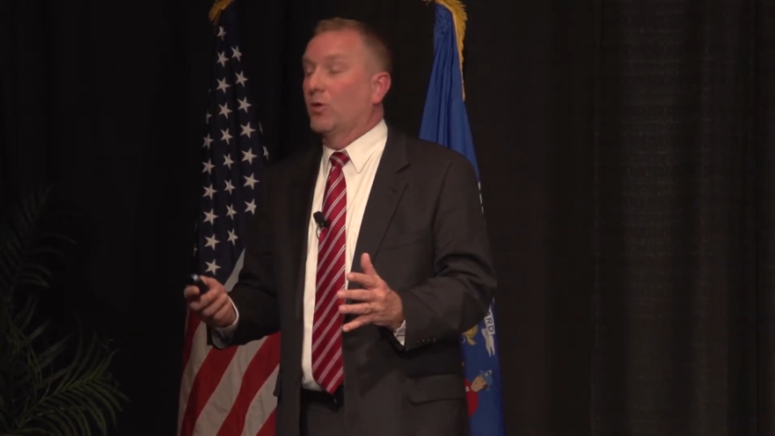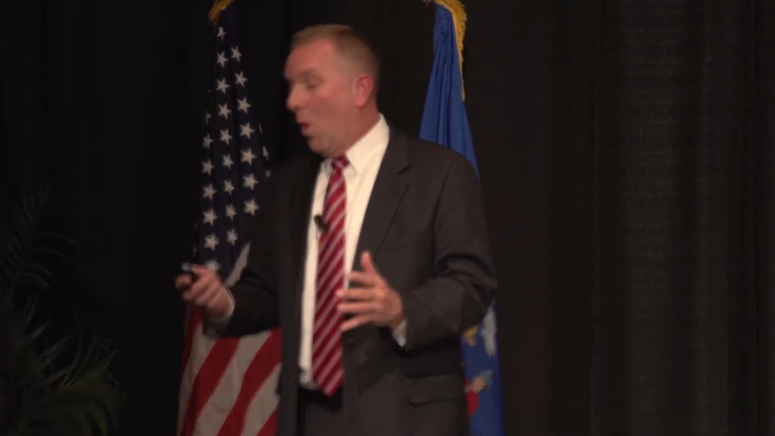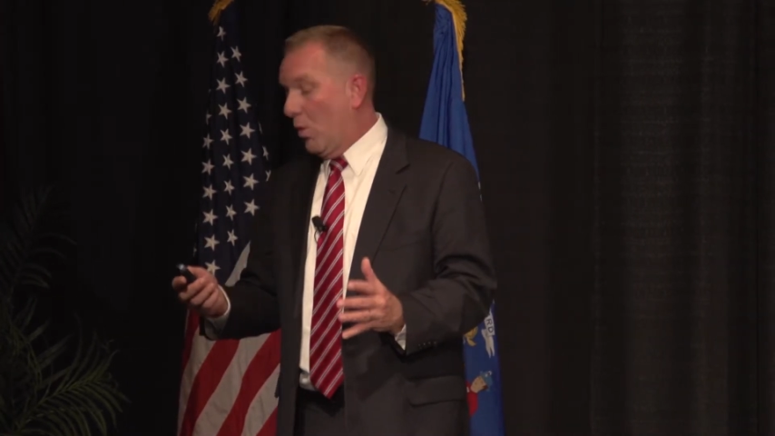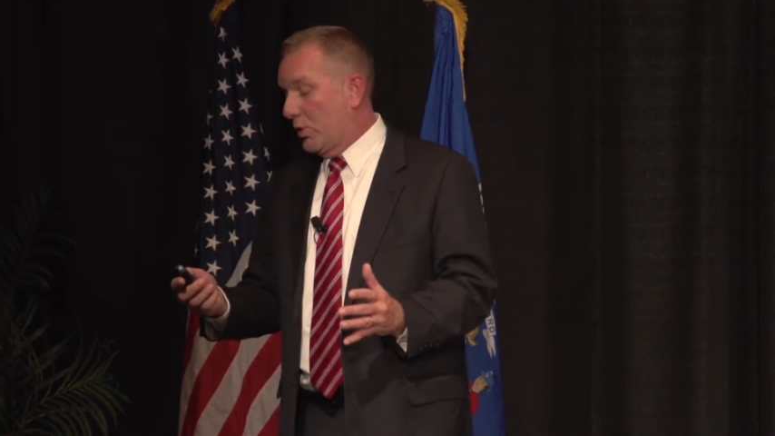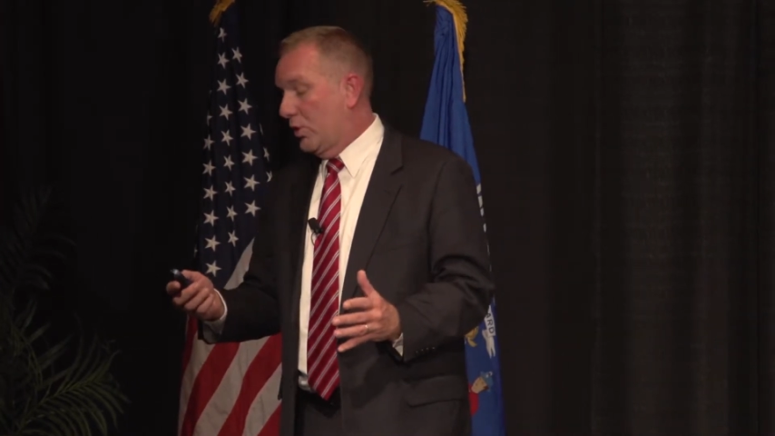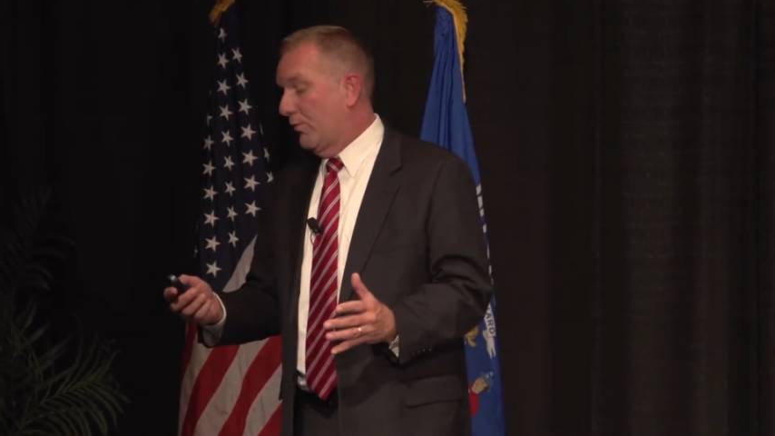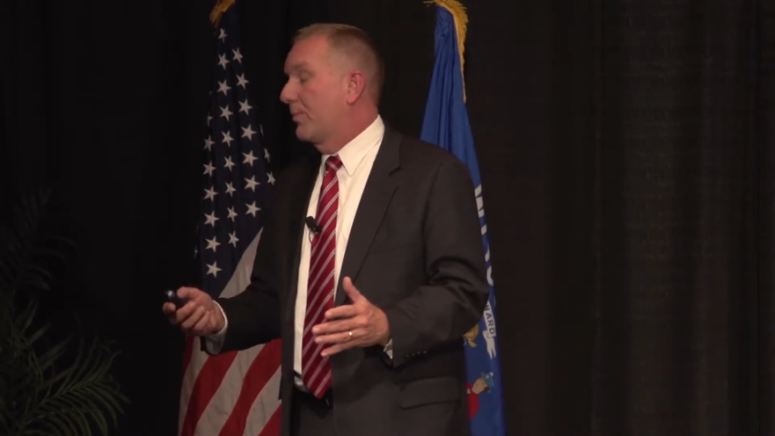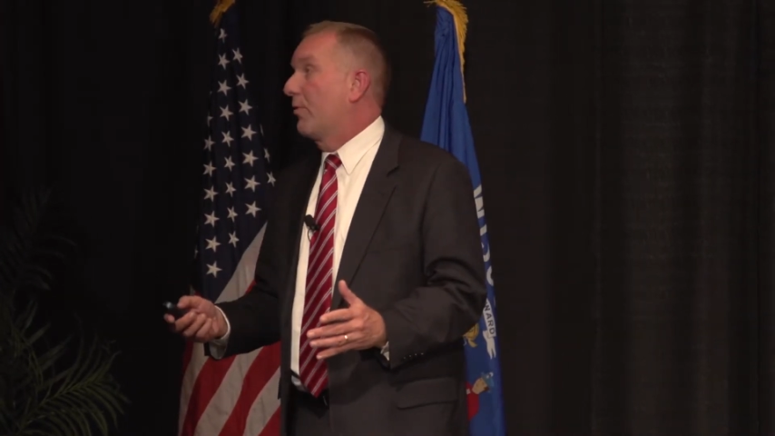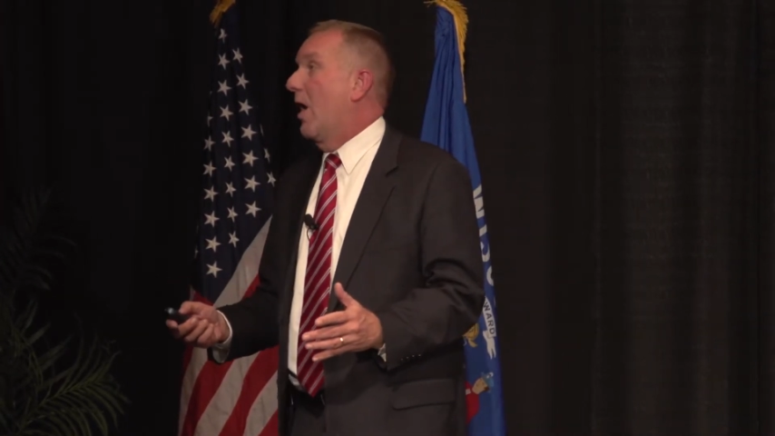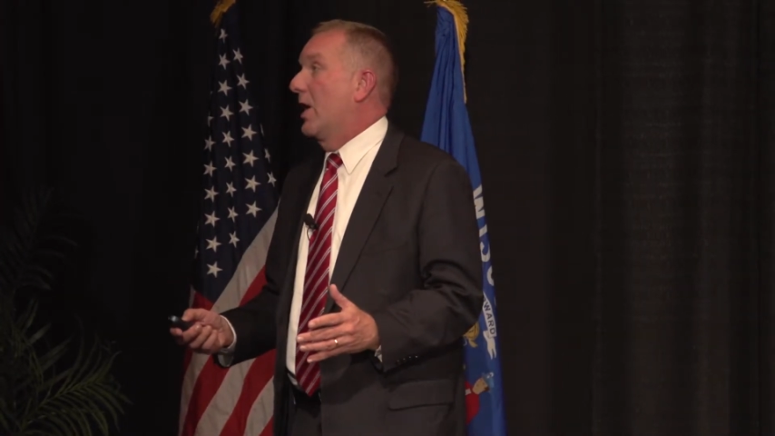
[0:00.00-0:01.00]
Gold, silver,
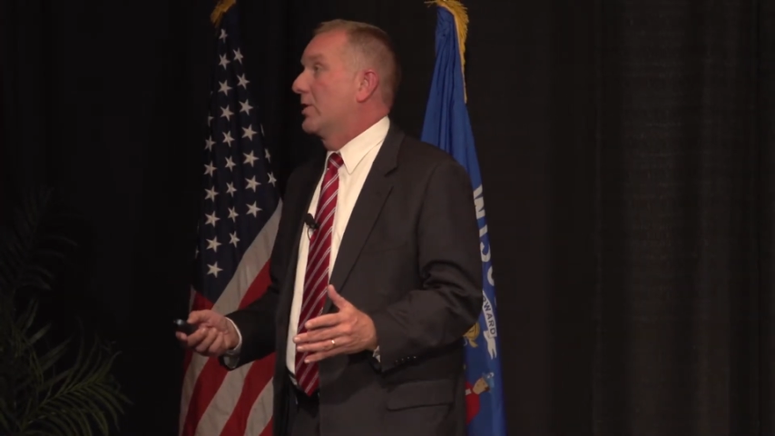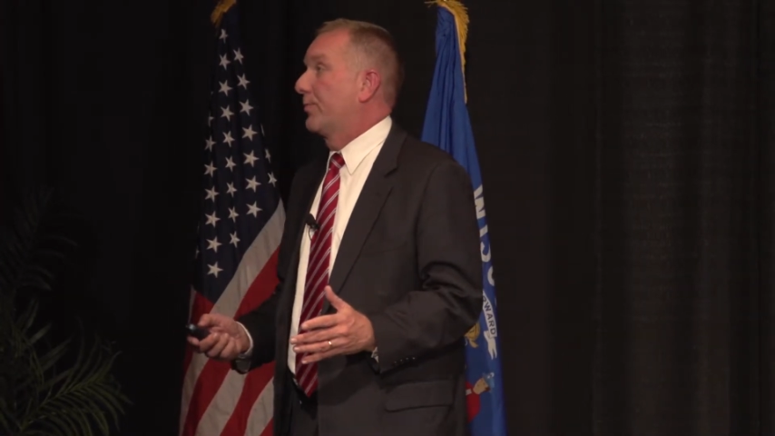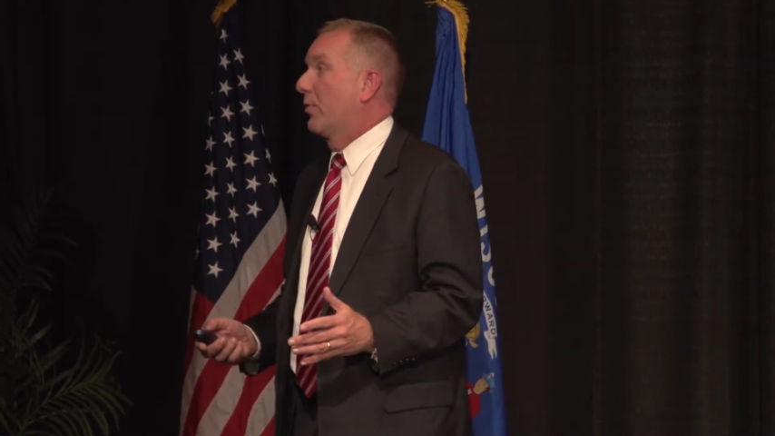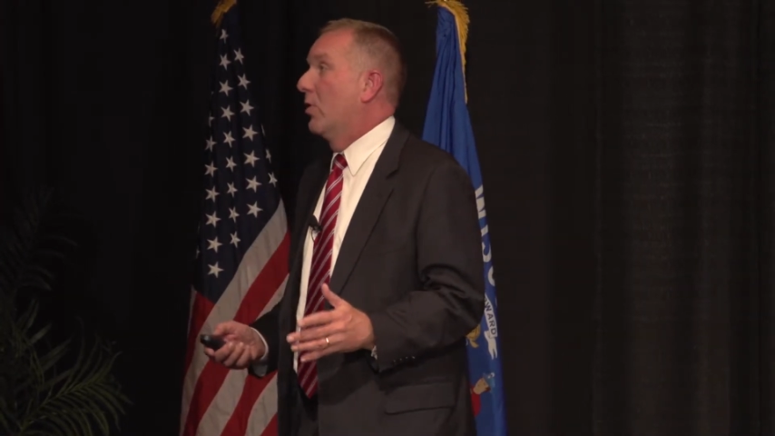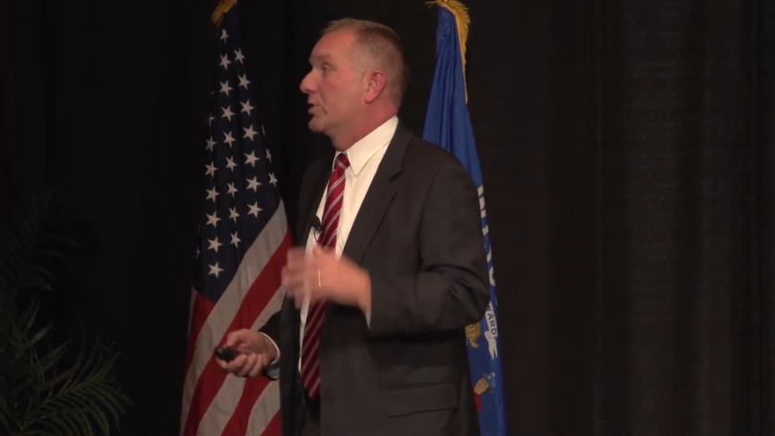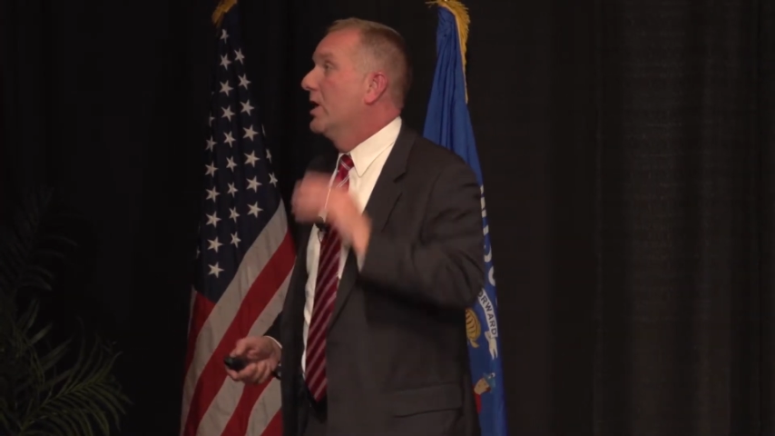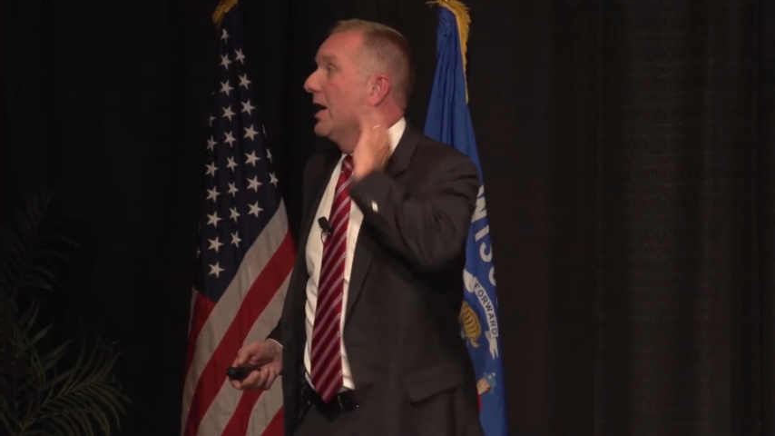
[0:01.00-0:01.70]
bronze approach.